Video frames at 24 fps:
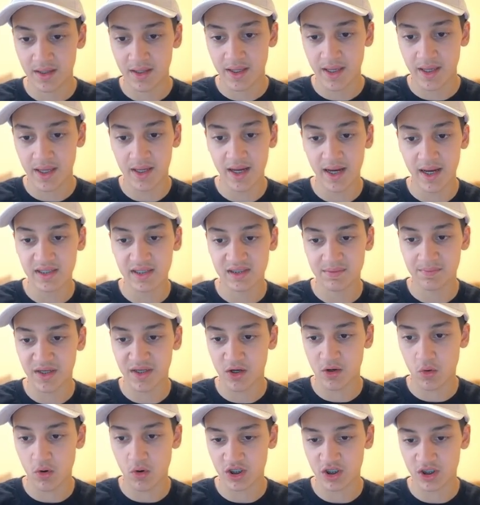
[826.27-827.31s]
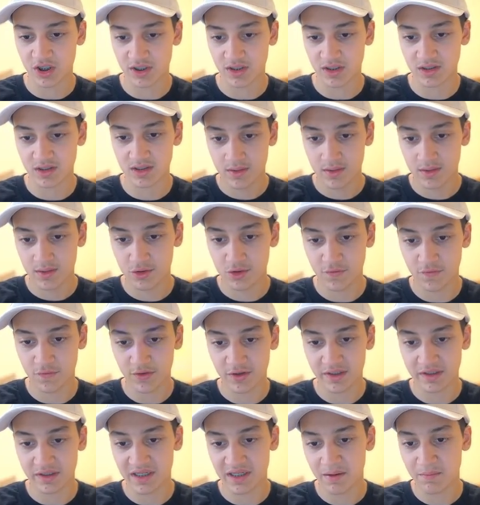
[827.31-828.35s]
it asks me questions. So for
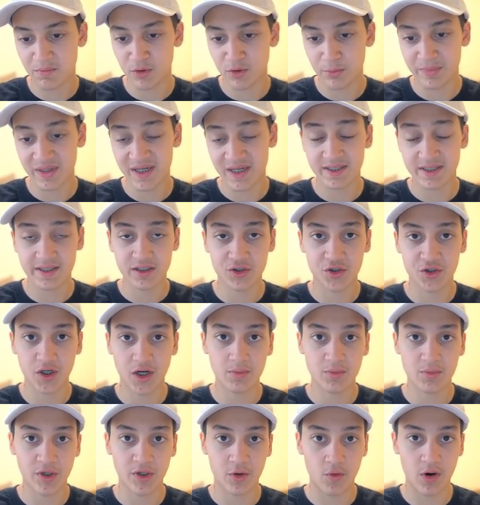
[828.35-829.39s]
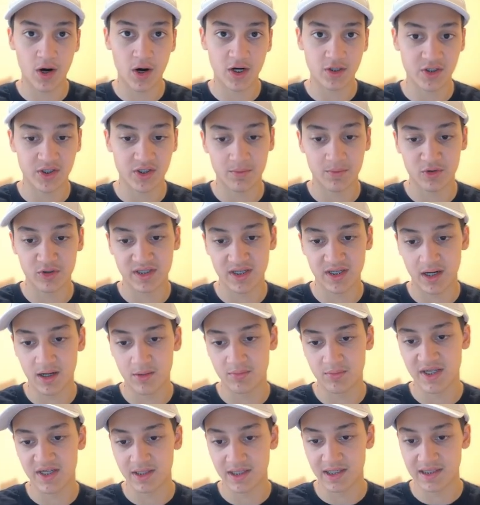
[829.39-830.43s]
example, because the job requires someone to
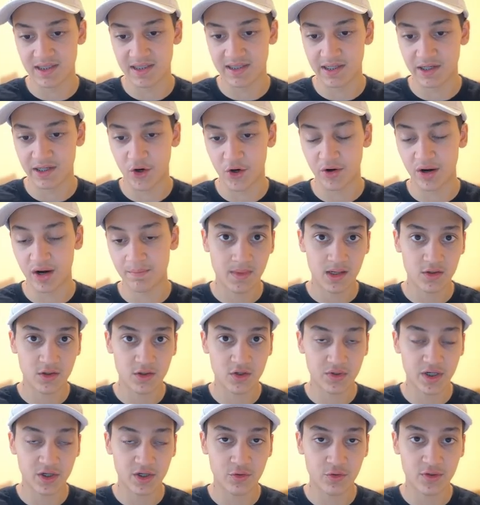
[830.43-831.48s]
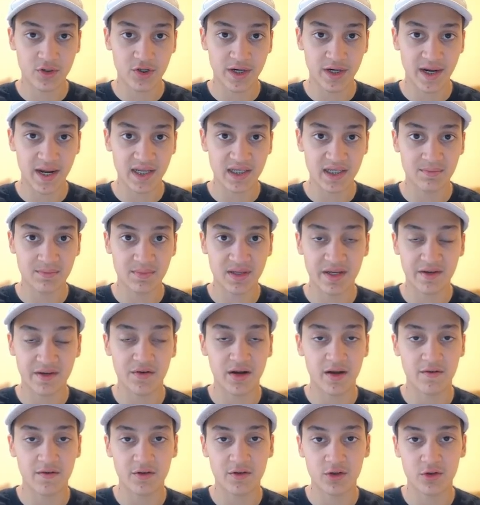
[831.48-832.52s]
update the CRM, the recruiter asked me if
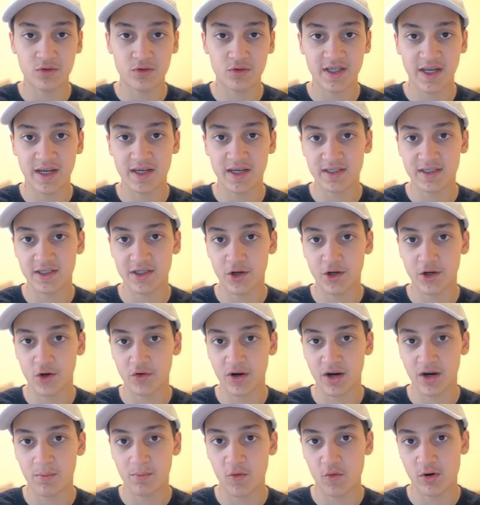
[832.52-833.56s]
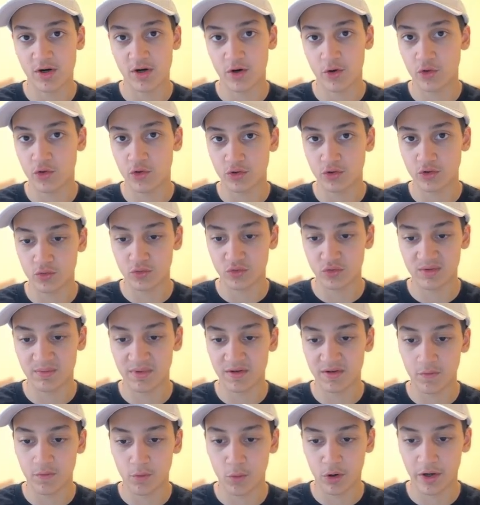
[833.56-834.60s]
I've used any CRM or other tools
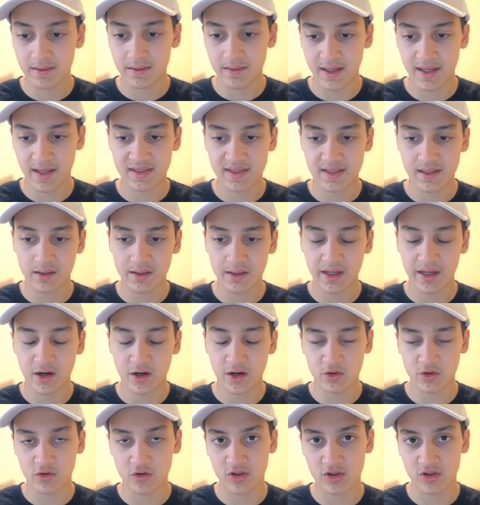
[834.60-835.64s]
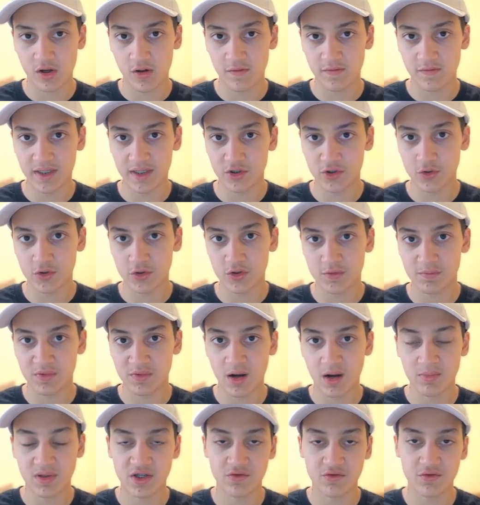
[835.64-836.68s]
before, escalating unresolved issues
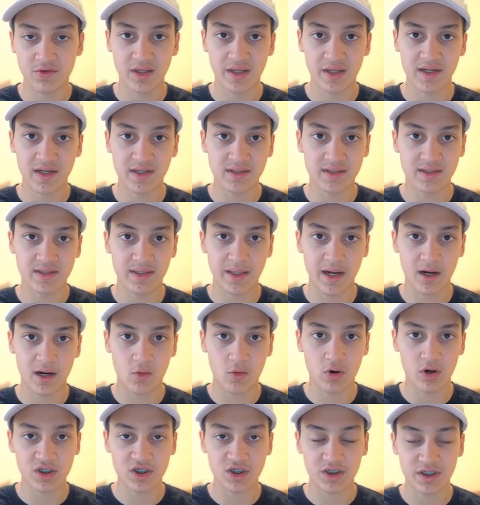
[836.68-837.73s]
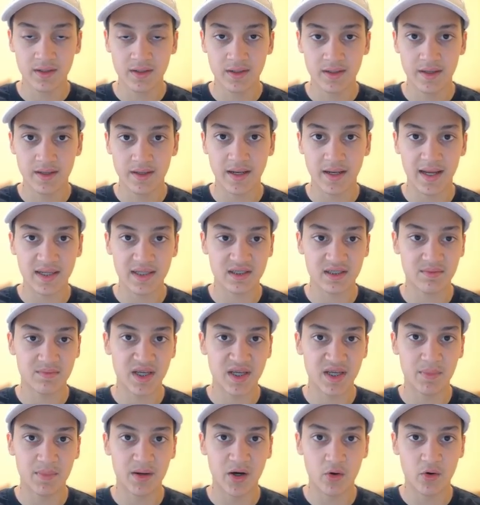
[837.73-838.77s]
probably related to that question. It asked
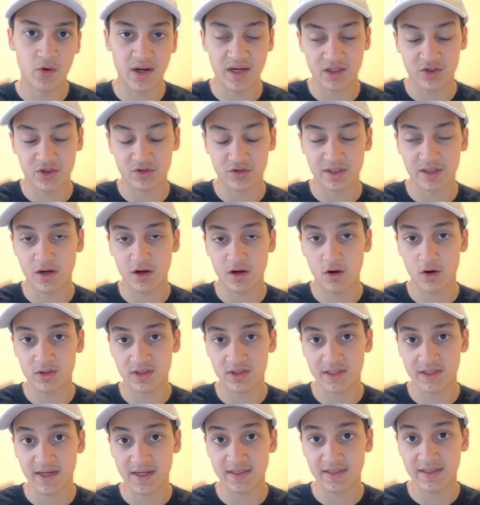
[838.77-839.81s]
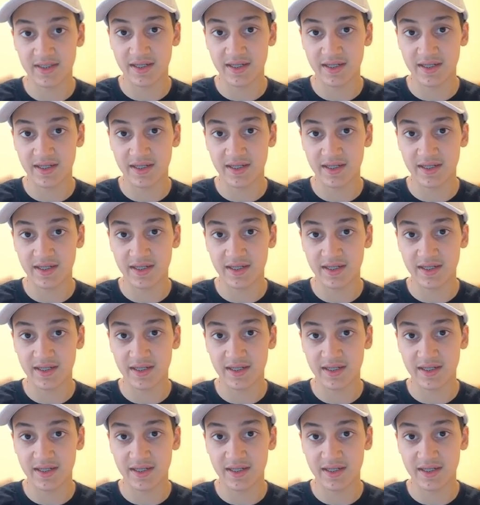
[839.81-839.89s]
me about answering calls that I didn't